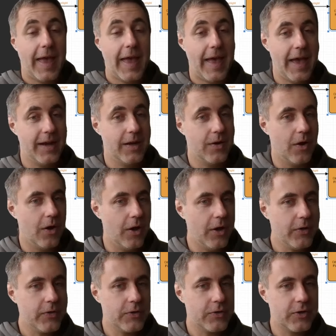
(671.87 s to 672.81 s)
And it
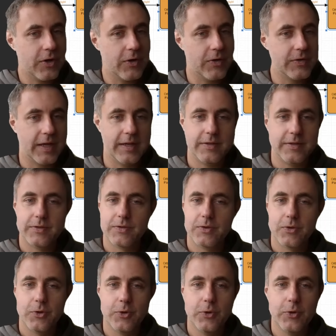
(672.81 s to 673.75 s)
also shows us
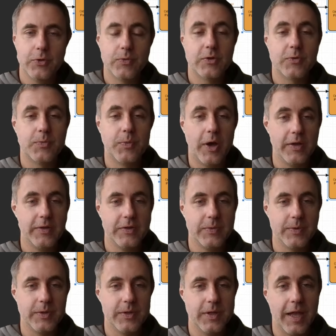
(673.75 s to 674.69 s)
who's
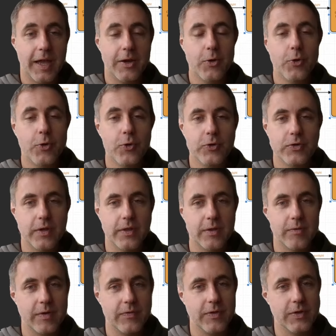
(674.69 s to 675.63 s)
responsible and who's on the
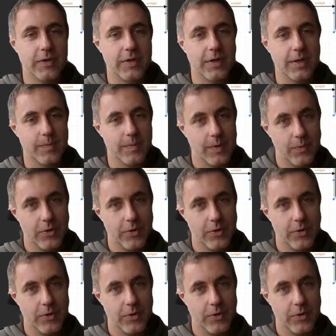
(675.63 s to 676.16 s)
review team,